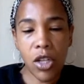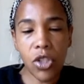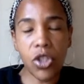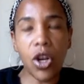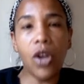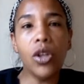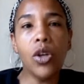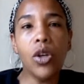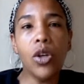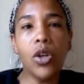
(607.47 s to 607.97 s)

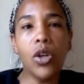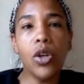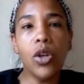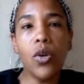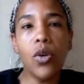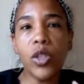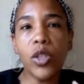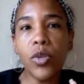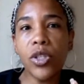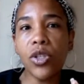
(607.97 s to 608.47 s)
Joe
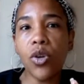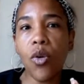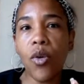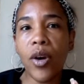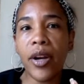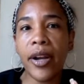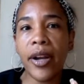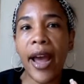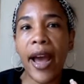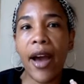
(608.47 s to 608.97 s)
Louis was
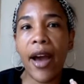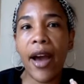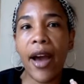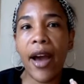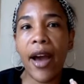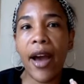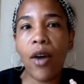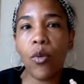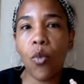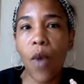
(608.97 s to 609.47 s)
torn
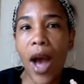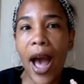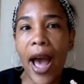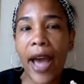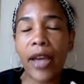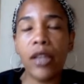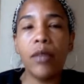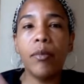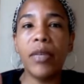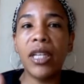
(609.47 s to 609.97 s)
down.
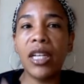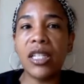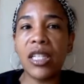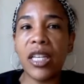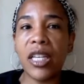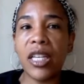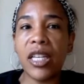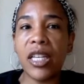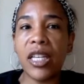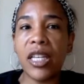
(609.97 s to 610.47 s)
Why?
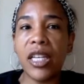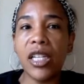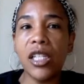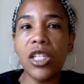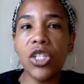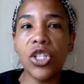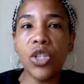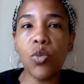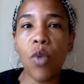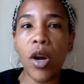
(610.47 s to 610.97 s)
Because the
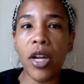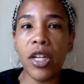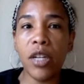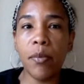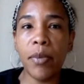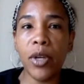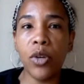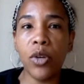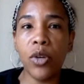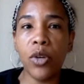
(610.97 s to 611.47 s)
Illiches wanted
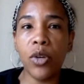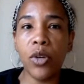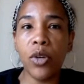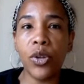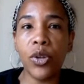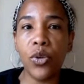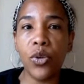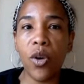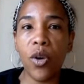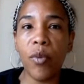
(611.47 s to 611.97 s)
to build a
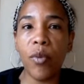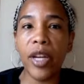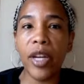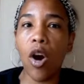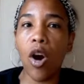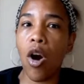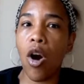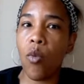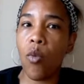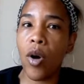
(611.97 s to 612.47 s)
new arena
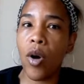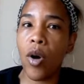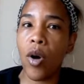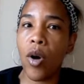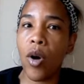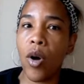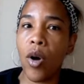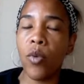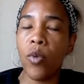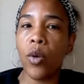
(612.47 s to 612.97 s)
on
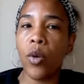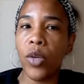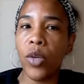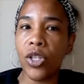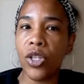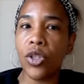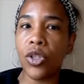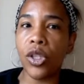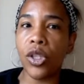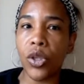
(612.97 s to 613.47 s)
Woodward, which
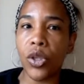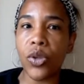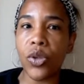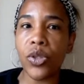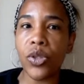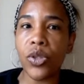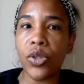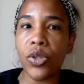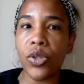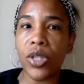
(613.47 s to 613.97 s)
is the
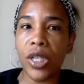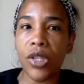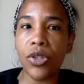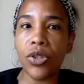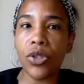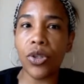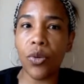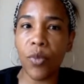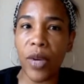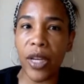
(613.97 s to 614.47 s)
Little
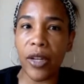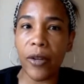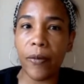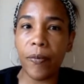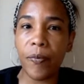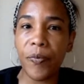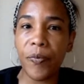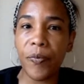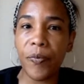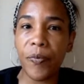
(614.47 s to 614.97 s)
Caesars Arena.
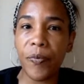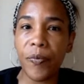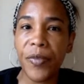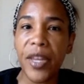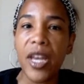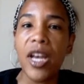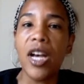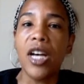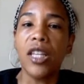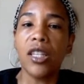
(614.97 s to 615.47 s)

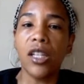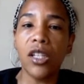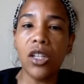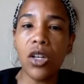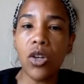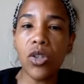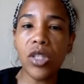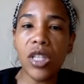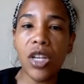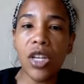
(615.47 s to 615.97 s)
The
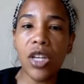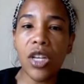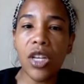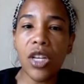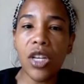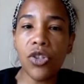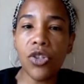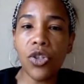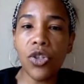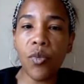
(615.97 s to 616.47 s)
Little
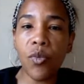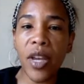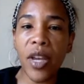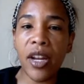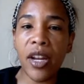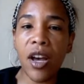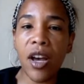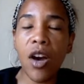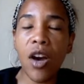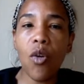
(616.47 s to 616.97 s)
Caesars
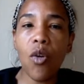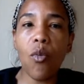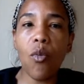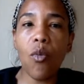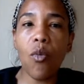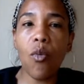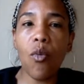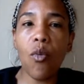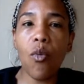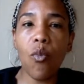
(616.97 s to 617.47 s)
Arena,
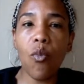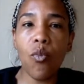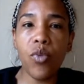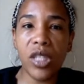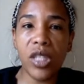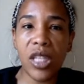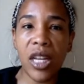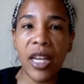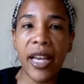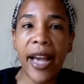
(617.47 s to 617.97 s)

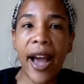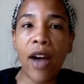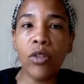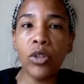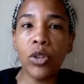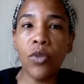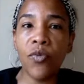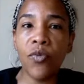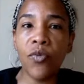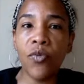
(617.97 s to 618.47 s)
City
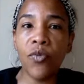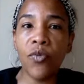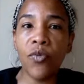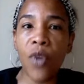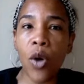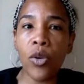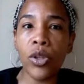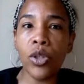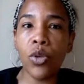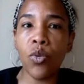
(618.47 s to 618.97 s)
Council
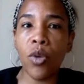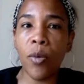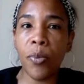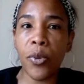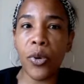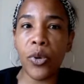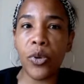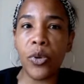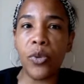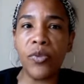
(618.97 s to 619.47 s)
voted to
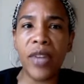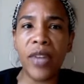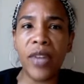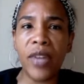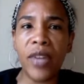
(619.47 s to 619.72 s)
approve.